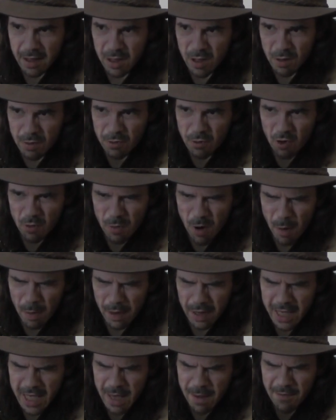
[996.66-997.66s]
You too,
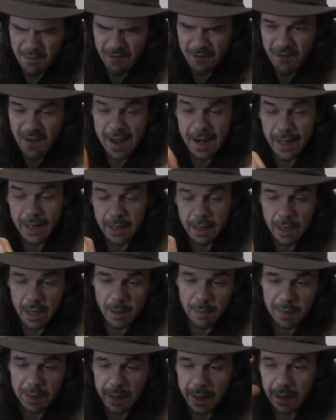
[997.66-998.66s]
Boba. Keep Fennec
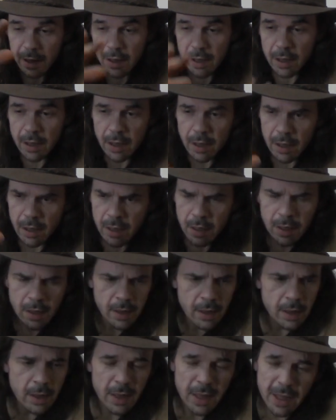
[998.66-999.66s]
company.
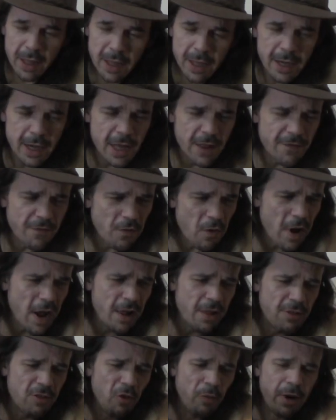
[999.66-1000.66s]
He needs
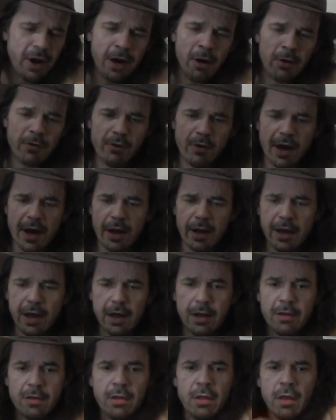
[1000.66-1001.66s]
friends. Nobody knows who the hell he
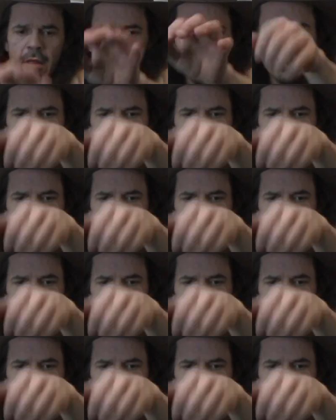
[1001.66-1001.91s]
is.